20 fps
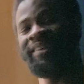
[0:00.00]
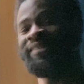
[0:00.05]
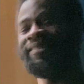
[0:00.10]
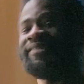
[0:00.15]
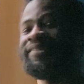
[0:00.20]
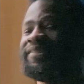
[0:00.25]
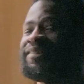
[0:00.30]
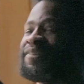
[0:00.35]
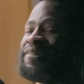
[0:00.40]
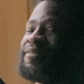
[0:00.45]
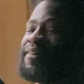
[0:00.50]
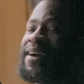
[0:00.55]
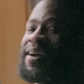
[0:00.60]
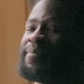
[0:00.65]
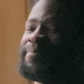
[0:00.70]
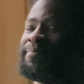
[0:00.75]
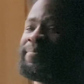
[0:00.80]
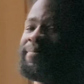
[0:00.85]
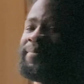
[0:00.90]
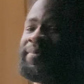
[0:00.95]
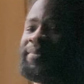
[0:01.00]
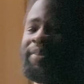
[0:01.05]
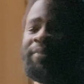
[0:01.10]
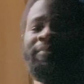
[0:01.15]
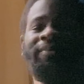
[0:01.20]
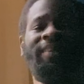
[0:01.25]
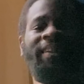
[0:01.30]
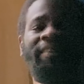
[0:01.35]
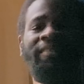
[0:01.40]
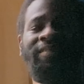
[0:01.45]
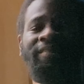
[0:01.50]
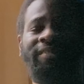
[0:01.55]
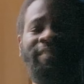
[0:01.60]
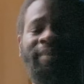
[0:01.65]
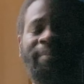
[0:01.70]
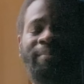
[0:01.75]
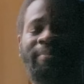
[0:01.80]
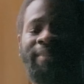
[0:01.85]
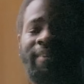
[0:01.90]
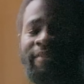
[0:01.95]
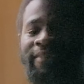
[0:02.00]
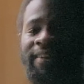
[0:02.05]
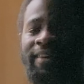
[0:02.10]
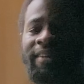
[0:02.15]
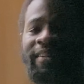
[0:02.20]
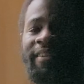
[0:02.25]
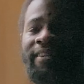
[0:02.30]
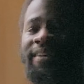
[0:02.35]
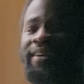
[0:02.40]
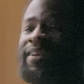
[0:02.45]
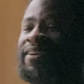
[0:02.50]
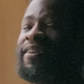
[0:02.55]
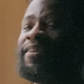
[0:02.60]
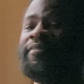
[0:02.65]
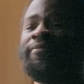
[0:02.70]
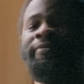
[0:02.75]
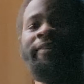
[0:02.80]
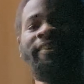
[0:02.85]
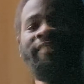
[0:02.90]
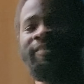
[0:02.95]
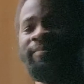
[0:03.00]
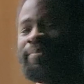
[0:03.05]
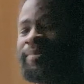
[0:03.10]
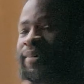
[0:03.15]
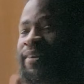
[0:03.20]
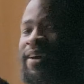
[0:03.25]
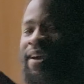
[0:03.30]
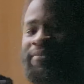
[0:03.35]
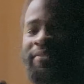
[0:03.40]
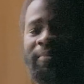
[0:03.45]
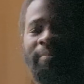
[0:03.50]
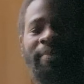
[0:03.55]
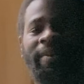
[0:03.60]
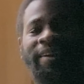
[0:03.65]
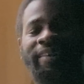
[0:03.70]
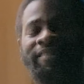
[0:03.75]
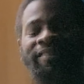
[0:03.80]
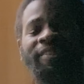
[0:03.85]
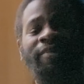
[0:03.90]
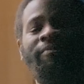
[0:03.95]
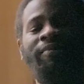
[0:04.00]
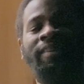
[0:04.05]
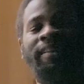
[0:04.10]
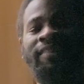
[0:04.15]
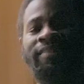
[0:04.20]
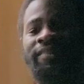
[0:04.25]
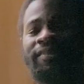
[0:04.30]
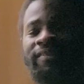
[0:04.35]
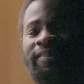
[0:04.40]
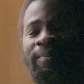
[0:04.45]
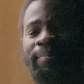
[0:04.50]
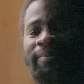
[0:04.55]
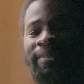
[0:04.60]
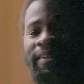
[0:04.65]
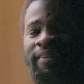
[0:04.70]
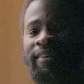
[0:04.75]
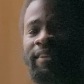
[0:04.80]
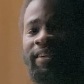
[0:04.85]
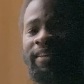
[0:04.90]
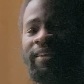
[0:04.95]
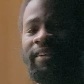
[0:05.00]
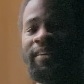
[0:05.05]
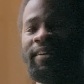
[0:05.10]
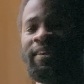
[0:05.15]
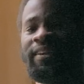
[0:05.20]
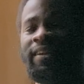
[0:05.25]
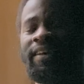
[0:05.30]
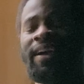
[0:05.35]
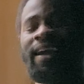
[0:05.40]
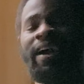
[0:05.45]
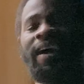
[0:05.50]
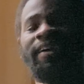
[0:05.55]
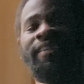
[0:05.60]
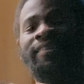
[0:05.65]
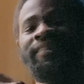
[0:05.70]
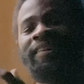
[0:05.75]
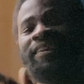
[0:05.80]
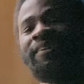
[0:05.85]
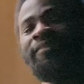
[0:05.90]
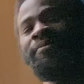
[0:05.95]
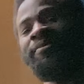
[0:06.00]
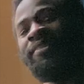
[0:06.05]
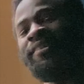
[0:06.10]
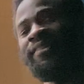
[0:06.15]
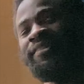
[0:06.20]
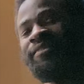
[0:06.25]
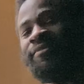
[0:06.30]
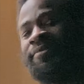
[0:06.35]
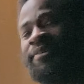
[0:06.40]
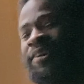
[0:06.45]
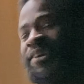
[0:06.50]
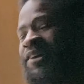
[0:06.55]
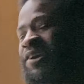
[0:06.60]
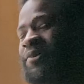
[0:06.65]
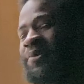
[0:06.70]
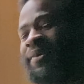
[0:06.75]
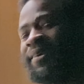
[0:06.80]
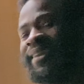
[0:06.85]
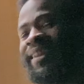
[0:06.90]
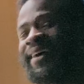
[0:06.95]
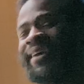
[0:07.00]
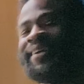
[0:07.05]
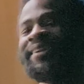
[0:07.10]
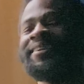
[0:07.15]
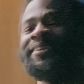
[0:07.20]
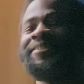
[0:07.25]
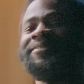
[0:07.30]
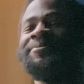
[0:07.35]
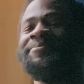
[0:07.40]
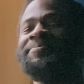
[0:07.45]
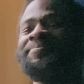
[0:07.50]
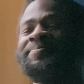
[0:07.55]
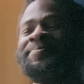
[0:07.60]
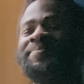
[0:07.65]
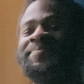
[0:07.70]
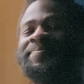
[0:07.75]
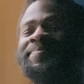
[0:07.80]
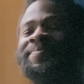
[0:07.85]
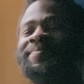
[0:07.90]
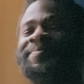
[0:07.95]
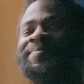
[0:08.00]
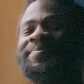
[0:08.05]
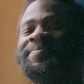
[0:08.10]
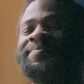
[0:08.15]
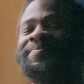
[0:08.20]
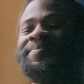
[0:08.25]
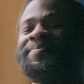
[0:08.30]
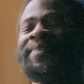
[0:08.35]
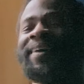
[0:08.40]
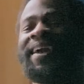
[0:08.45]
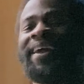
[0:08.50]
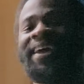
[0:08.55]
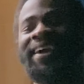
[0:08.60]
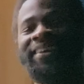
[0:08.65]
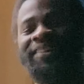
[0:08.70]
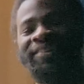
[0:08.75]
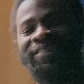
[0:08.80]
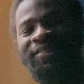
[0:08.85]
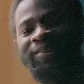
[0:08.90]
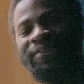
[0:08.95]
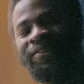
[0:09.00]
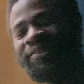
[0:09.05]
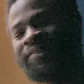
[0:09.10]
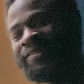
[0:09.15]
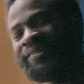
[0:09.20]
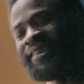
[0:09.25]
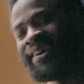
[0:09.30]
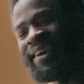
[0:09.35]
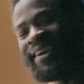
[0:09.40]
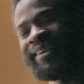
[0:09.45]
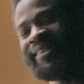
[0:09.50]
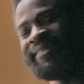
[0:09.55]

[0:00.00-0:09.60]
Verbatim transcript: Instagram, The Relationship Theory. Facebook, I have a page, The Relationship Theory. And give this video a like enjoy